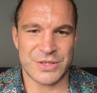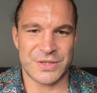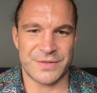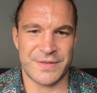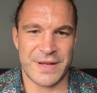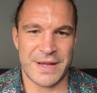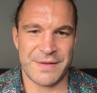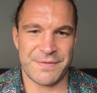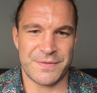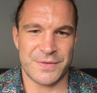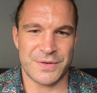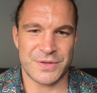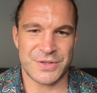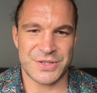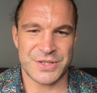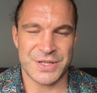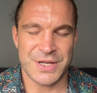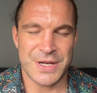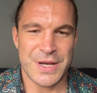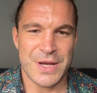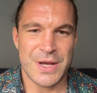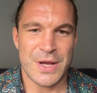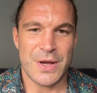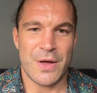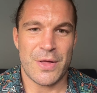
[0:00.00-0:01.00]
of efforts
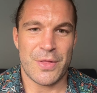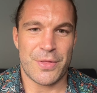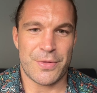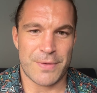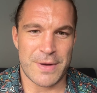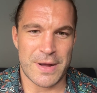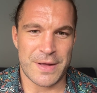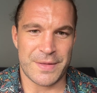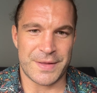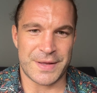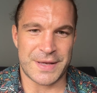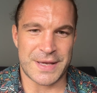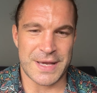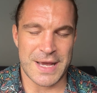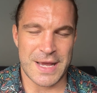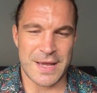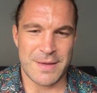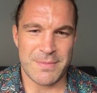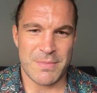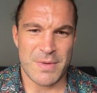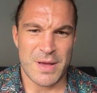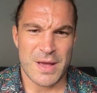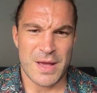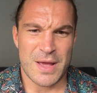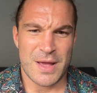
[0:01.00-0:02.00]
throughout the game,